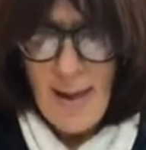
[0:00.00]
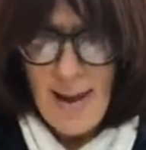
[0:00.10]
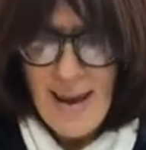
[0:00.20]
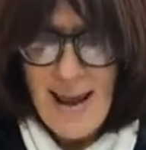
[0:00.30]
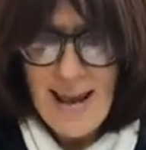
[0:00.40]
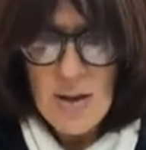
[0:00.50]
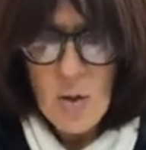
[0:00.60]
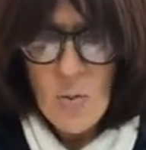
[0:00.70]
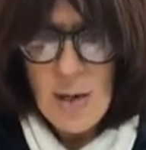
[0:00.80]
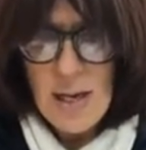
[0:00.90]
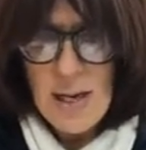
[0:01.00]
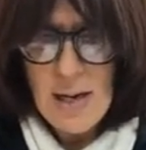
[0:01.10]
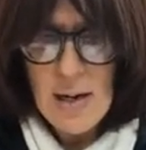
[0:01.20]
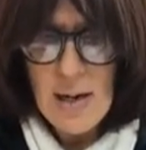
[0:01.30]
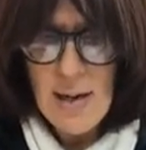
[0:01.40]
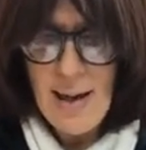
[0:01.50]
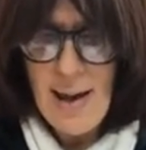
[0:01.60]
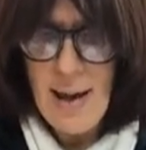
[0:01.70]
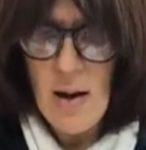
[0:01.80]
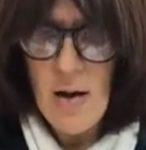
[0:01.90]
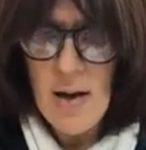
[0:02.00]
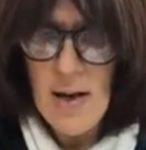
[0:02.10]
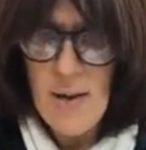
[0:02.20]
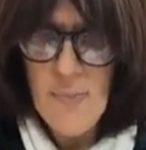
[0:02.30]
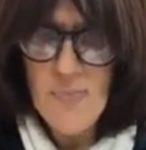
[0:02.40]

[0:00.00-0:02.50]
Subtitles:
It had green ink on it